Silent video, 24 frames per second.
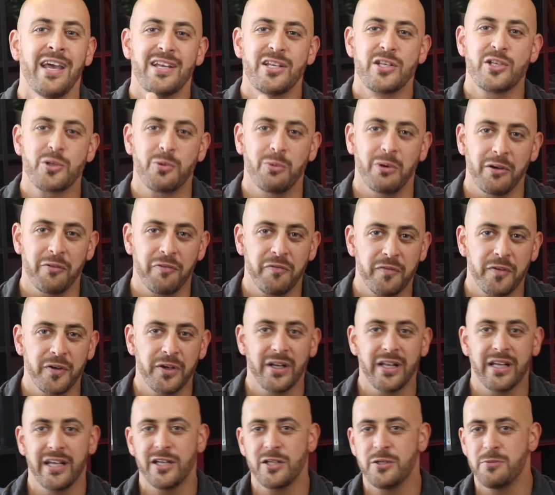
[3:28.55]
square
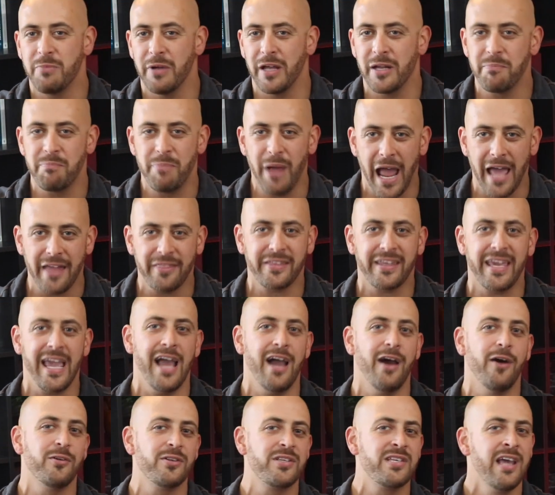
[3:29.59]
footage, bed bath
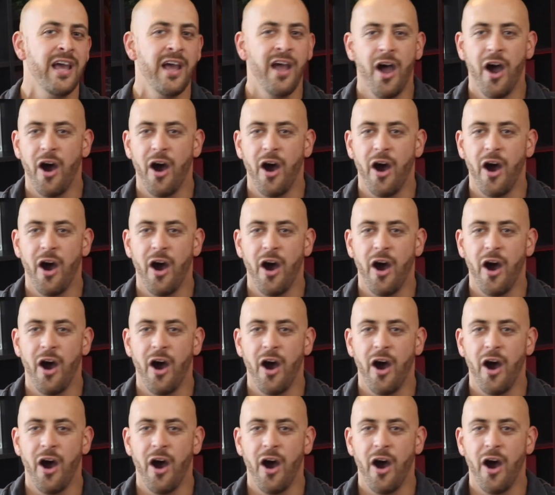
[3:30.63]
counts,